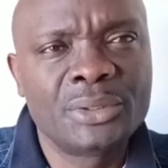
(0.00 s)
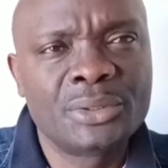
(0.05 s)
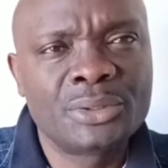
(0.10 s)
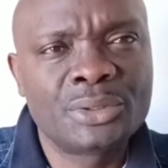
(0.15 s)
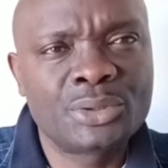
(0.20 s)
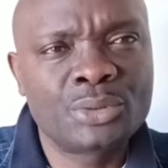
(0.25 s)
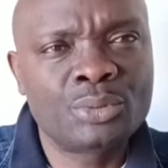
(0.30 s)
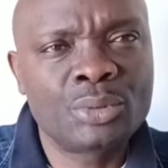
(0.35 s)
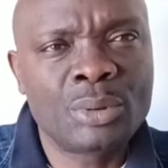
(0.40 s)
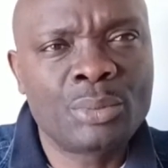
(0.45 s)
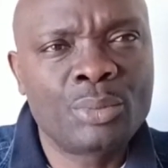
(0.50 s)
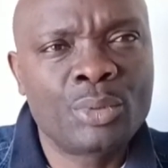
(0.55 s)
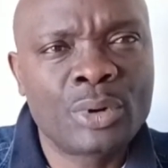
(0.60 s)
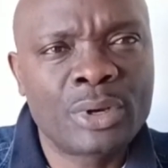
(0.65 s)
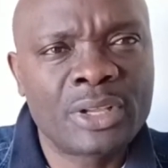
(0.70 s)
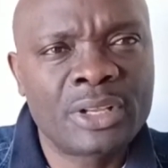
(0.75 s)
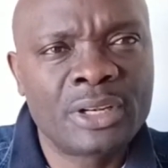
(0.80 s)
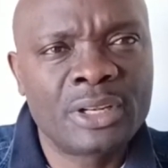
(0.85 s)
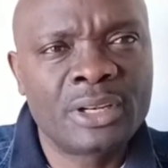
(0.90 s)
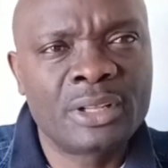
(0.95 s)
Two, I'm
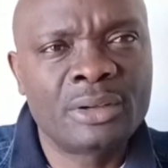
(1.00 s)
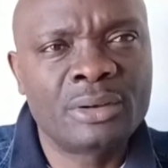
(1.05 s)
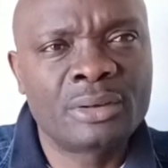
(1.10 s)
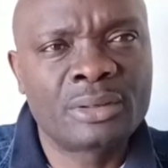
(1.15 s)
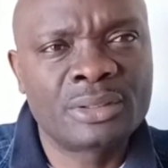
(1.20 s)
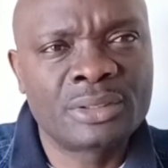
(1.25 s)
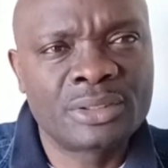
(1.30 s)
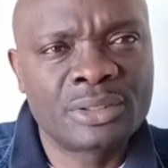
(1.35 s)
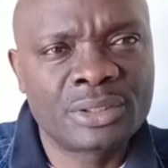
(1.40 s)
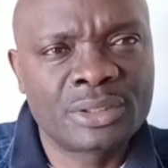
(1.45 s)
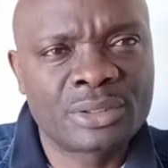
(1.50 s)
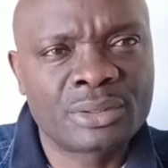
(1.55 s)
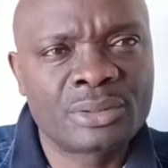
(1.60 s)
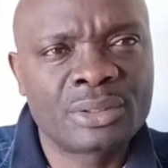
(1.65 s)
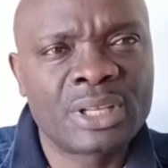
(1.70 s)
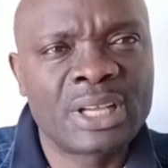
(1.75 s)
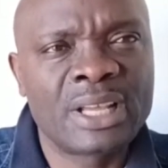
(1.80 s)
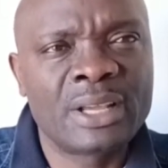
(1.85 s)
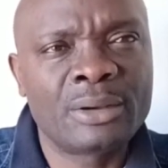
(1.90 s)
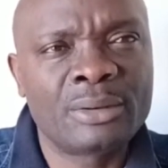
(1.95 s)
working in the organization.
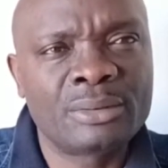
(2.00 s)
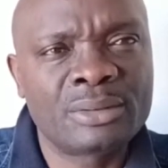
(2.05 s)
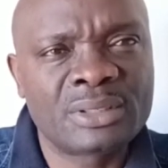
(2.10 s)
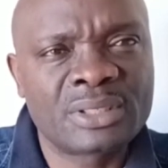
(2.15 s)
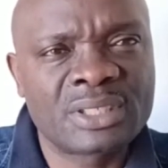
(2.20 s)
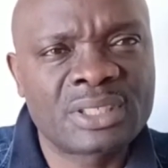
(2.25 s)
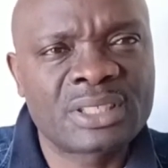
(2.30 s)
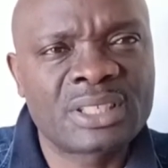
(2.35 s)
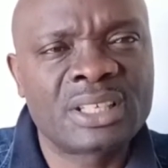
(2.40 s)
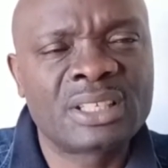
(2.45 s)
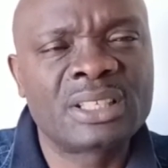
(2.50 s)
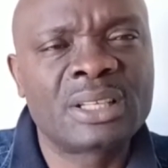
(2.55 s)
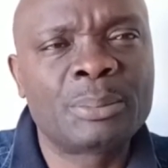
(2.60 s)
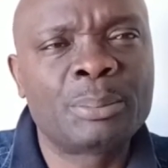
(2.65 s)
I understand the